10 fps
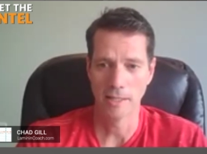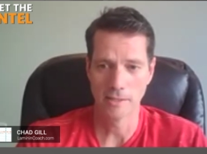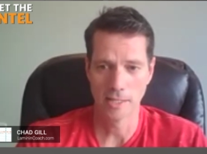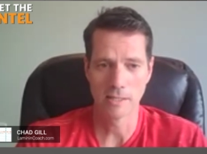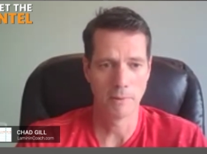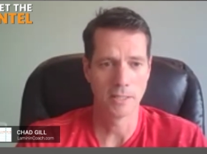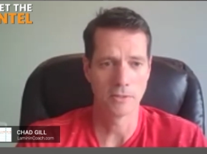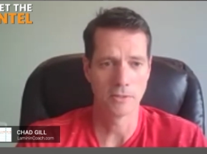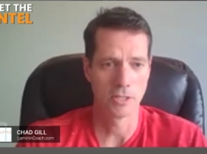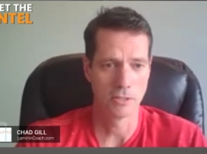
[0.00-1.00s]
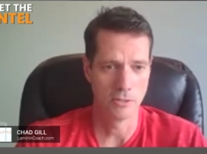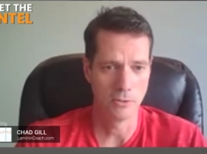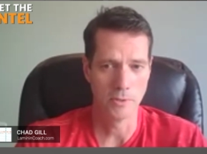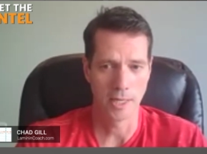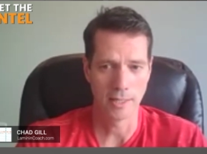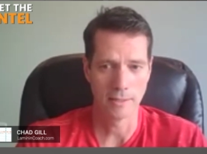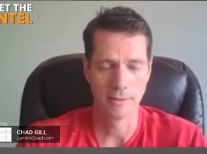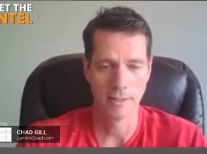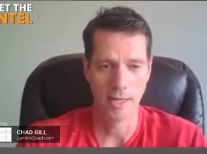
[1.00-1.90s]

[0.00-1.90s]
Let's get somebody else to do that.